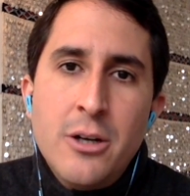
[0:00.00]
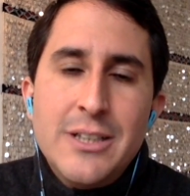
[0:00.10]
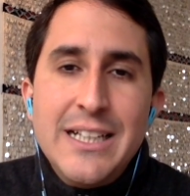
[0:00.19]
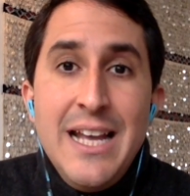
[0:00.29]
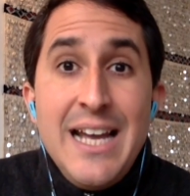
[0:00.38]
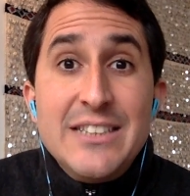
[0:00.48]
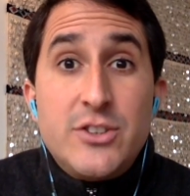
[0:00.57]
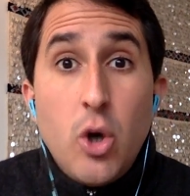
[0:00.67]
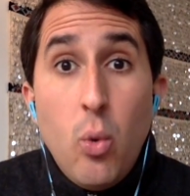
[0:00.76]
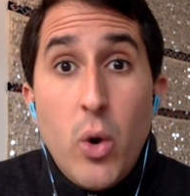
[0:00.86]
Right? And
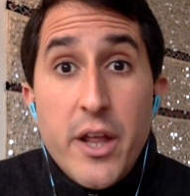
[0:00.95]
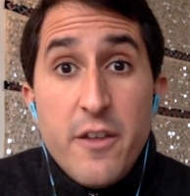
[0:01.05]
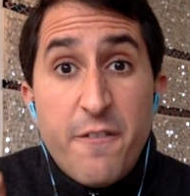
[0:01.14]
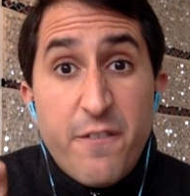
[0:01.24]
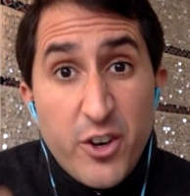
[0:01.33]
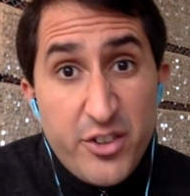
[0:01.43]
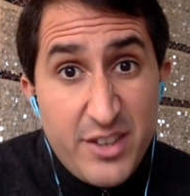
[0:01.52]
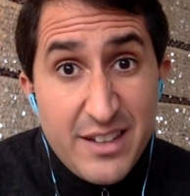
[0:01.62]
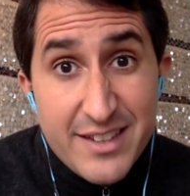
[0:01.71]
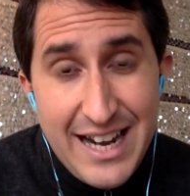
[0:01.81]
so one of the first
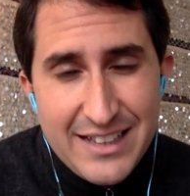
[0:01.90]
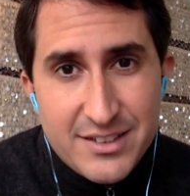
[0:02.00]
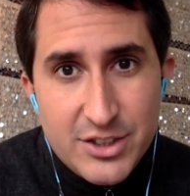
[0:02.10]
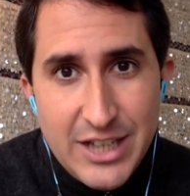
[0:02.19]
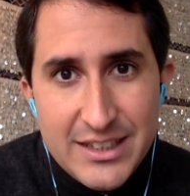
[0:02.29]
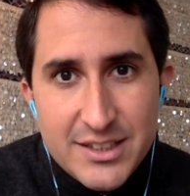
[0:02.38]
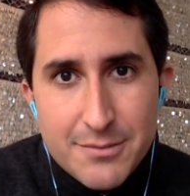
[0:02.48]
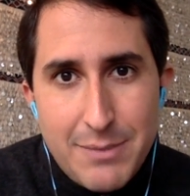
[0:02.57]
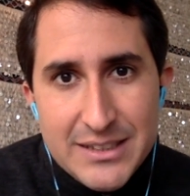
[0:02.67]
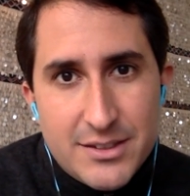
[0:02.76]
things that I
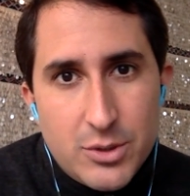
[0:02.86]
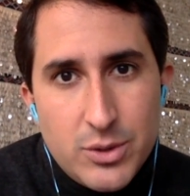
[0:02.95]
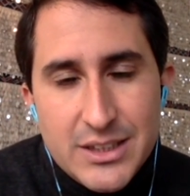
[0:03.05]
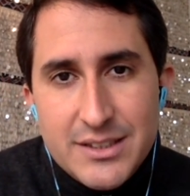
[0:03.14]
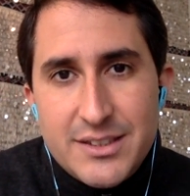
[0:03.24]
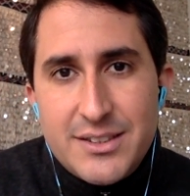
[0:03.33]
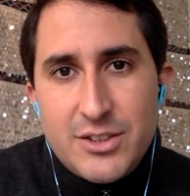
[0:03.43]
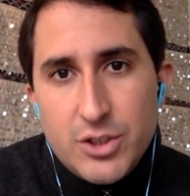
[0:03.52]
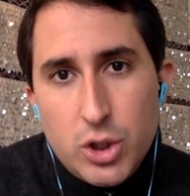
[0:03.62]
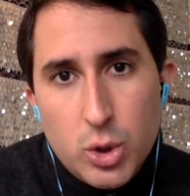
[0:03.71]
suggest to my students
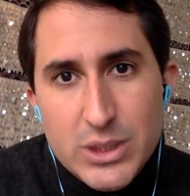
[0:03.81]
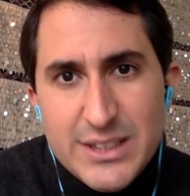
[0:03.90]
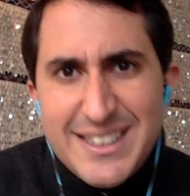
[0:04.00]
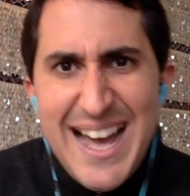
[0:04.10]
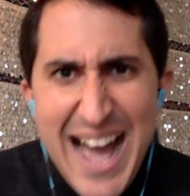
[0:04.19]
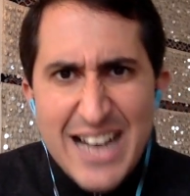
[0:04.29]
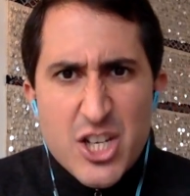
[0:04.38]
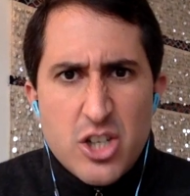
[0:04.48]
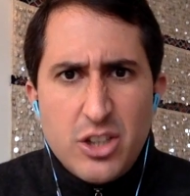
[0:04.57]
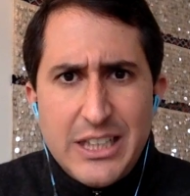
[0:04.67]
to do is to
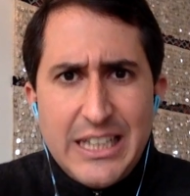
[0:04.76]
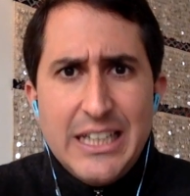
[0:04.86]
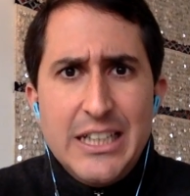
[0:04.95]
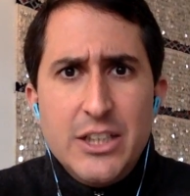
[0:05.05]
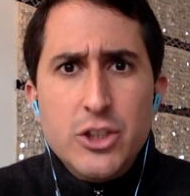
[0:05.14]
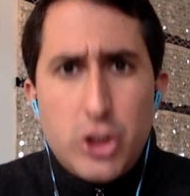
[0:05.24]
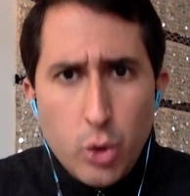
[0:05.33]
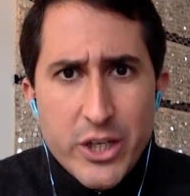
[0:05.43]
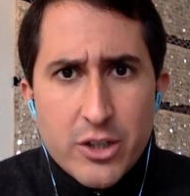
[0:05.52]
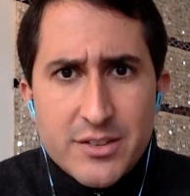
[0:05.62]
actually
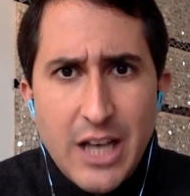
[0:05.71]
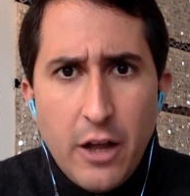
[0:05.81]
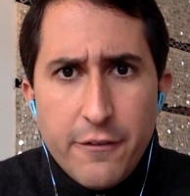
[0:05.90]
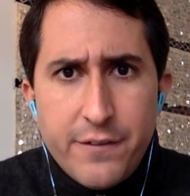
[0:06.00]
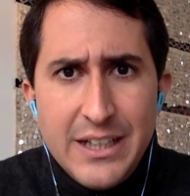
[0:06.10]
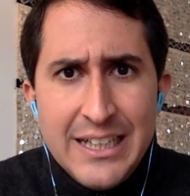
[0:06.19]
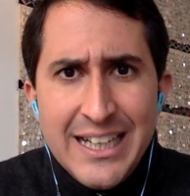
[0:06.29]
do it yourself.